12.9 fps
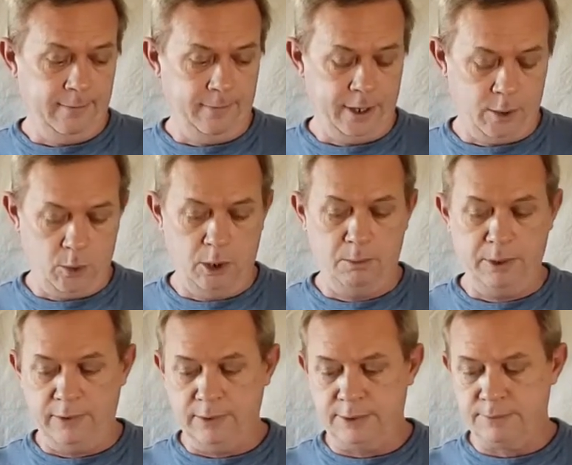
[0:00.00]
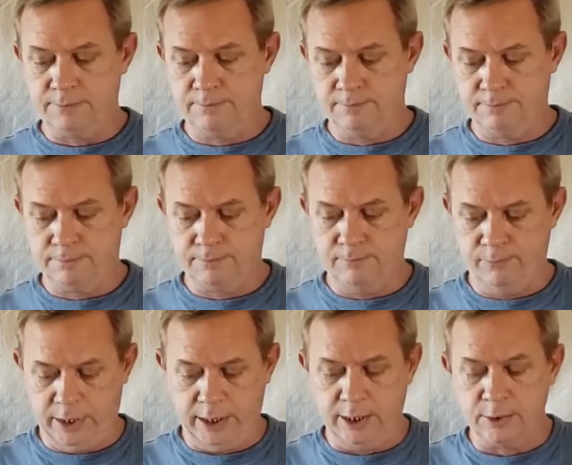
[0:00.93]
there will be
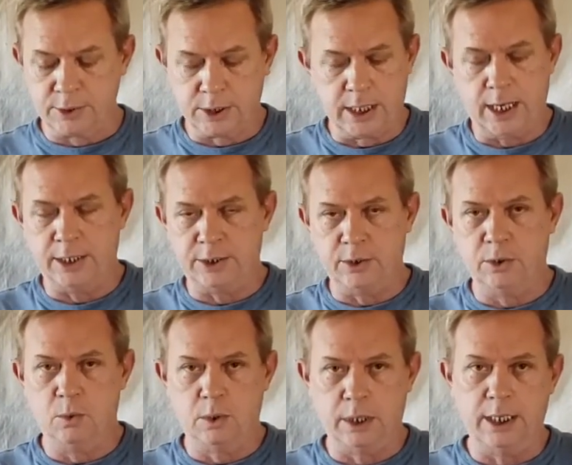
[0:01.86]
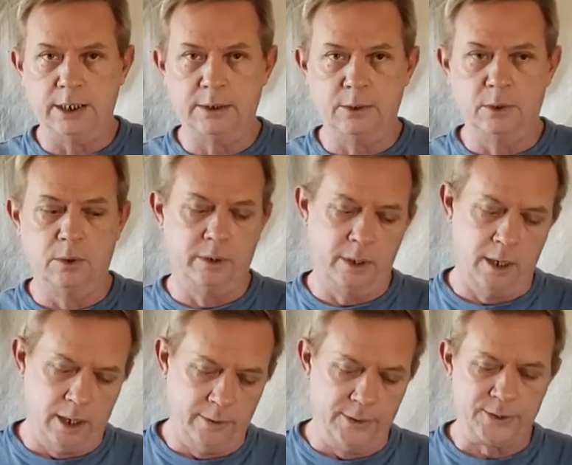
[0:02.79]
videos that I do where I do it
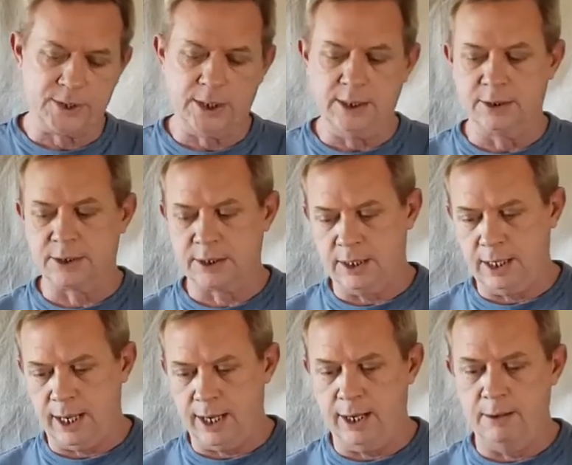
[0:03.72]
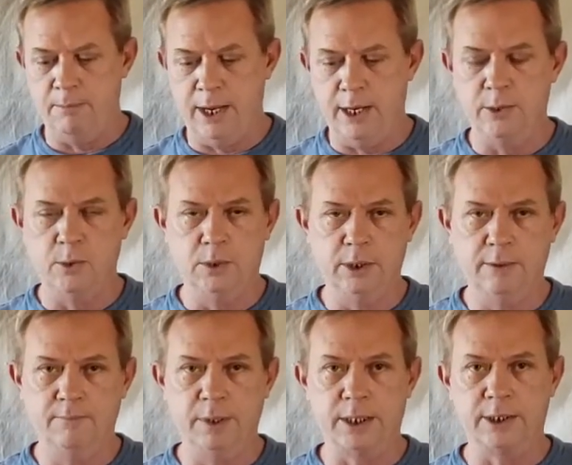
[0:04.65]
on the CNC and manually,
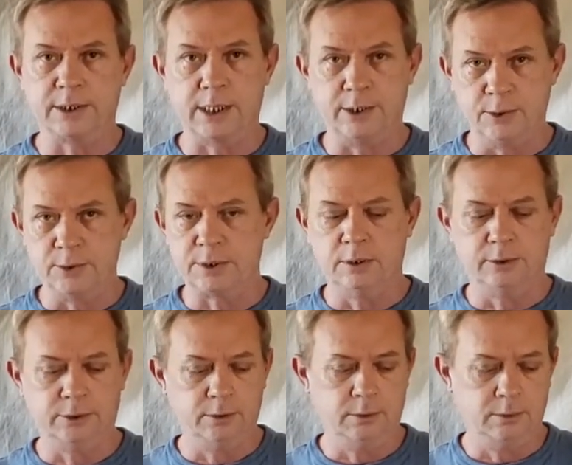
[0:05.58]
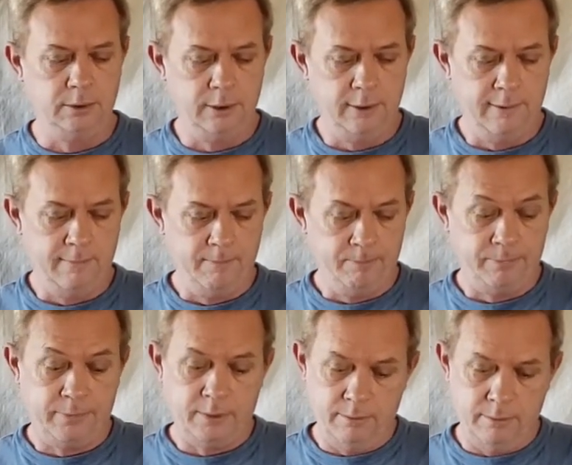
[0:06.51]
because I do still do
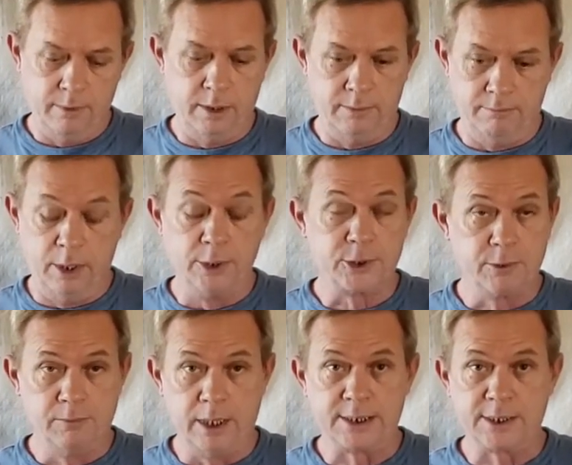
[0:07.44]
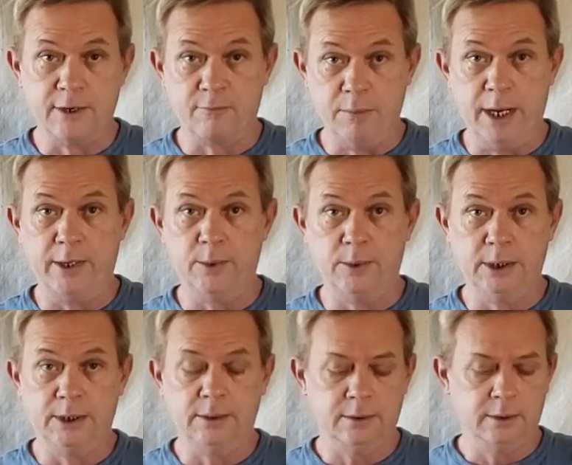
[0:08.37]
most of my stuff
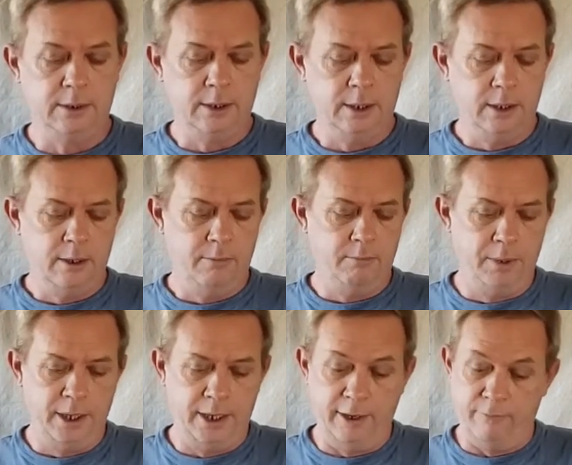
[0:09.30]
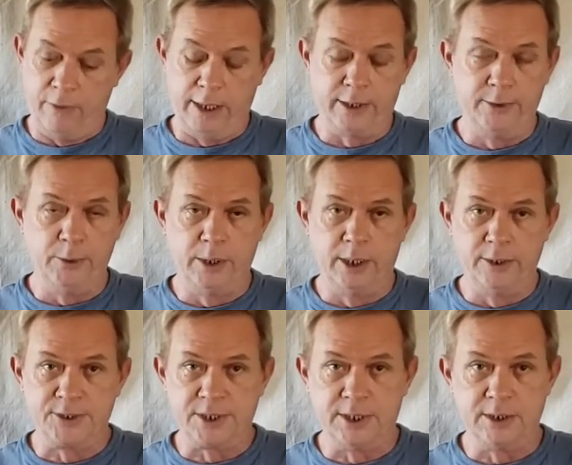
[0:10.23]
manually. But if I can do it on the
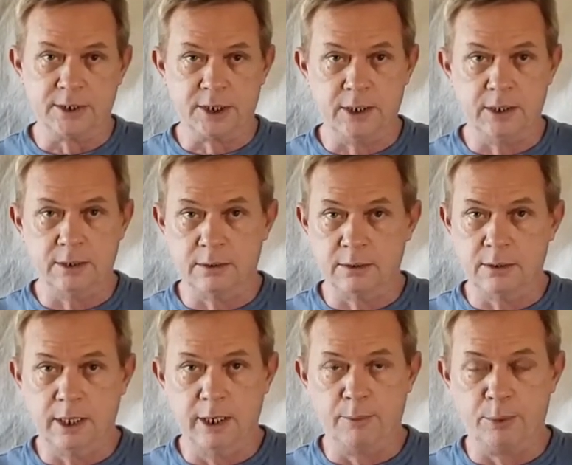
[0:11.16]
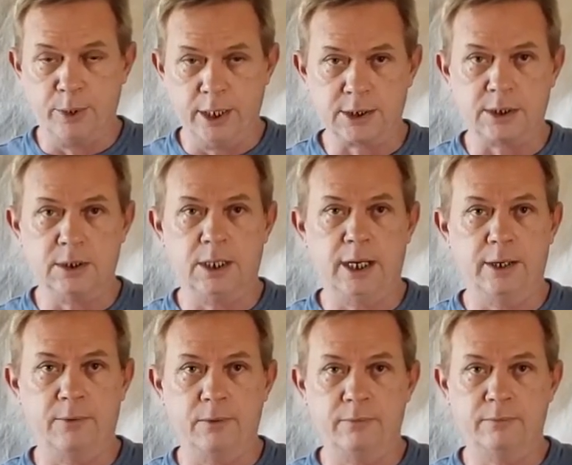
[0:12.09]
CNC and get a production line
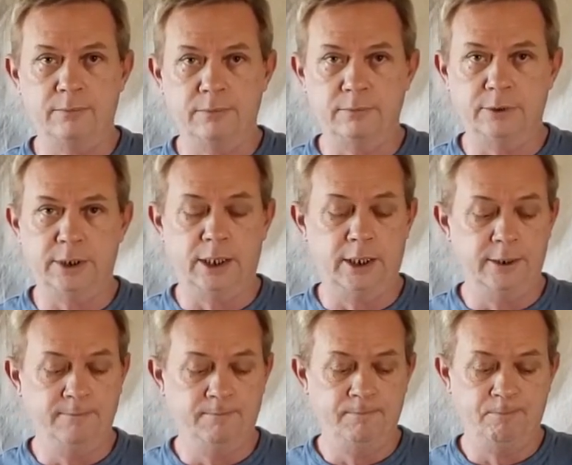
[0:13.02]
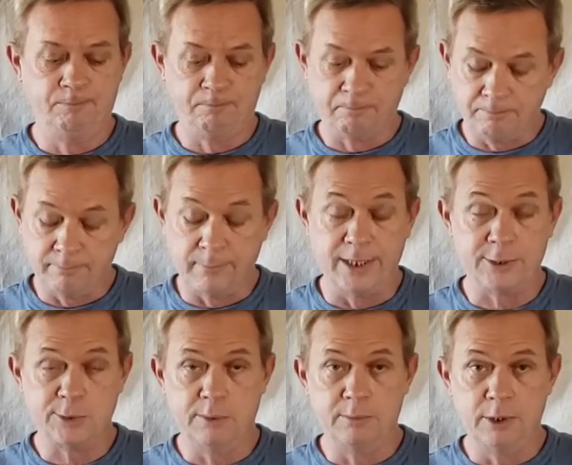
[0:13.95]
done, that's
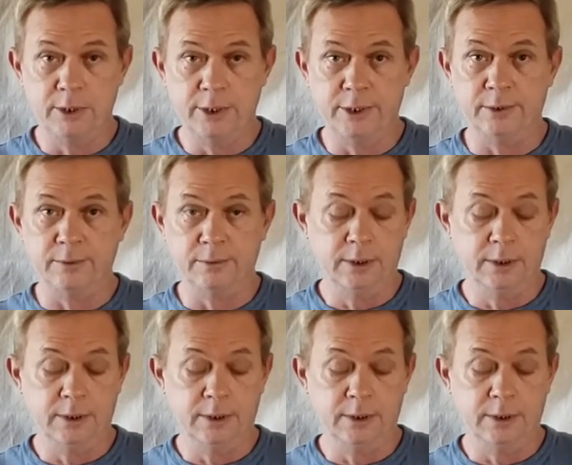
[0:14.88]
what I'm going to do.